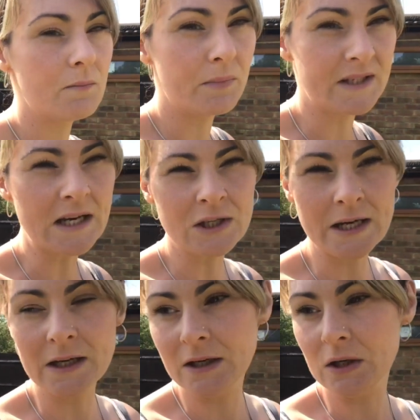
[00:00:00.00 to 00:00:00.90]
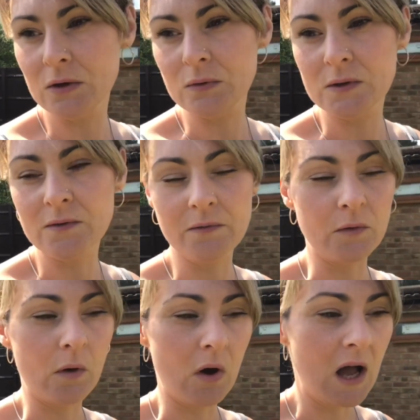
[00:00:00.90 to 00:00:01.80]
potentially going to use
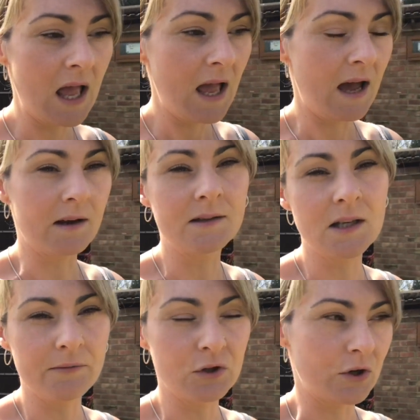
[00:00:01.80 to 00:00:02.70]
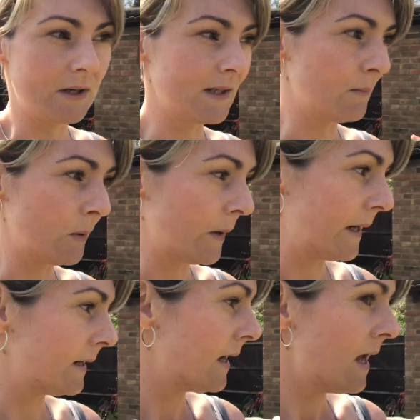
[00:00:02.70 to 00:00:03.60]
for a conservatory at some point,